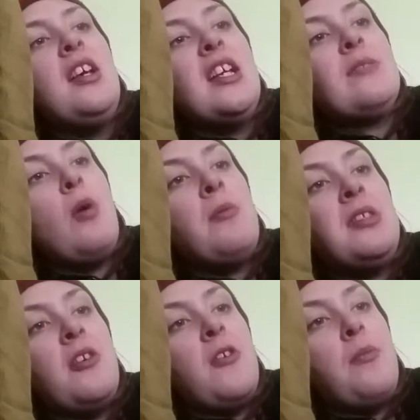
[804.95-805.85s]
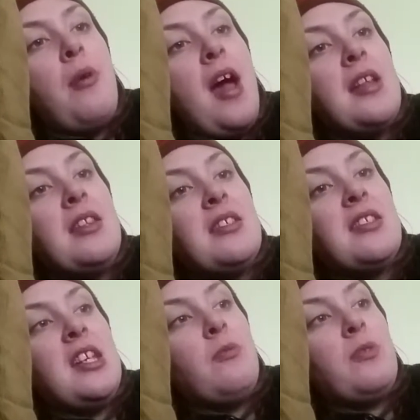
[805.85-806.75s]
His momentary pride in the
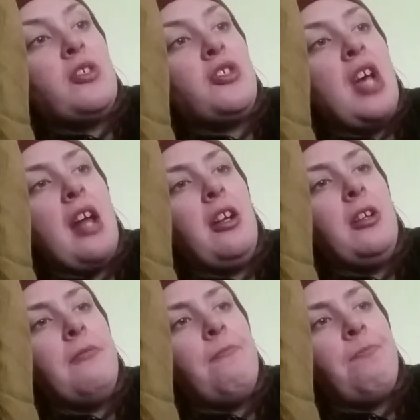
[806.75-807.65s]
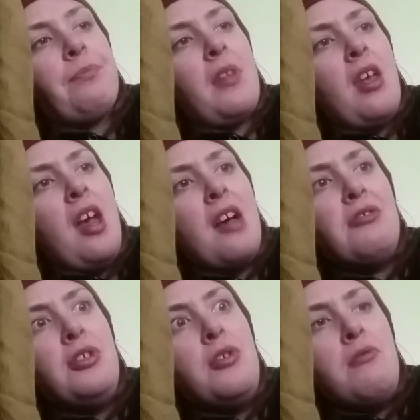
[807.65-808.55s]
scene was shattered. "How
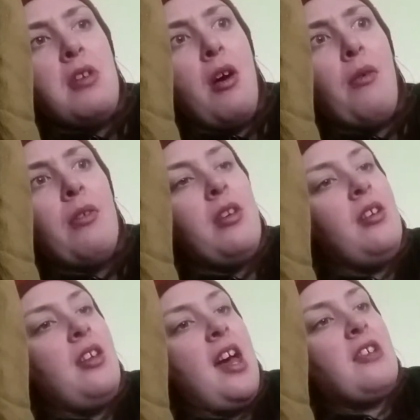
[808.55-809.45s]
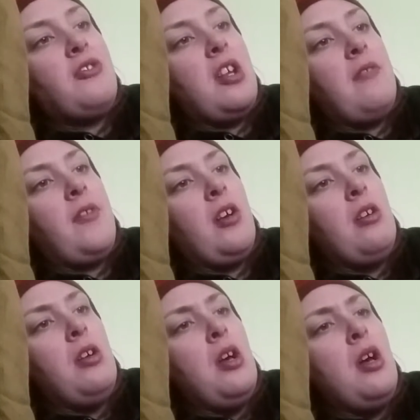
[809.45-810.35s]
do you know?" asked
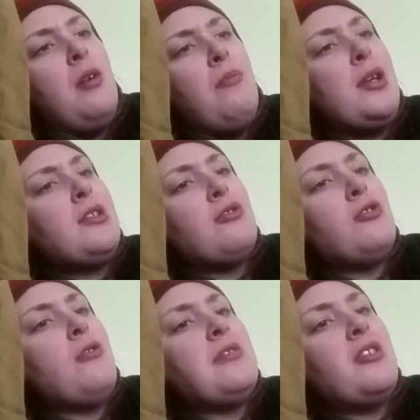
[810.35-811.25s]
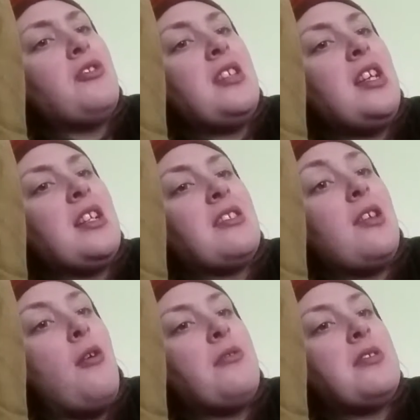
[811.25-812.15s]
Jennifer. "Because there's no such thing as
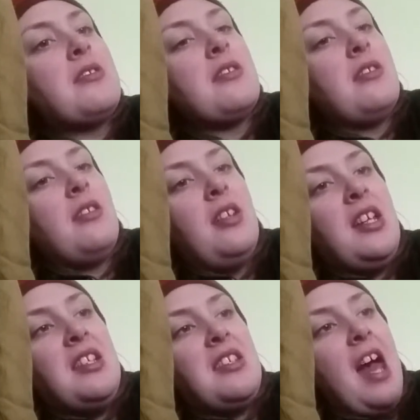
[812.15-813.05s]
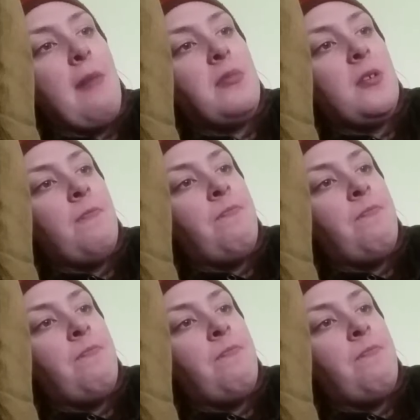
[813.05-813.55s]
ghosts," he snapped.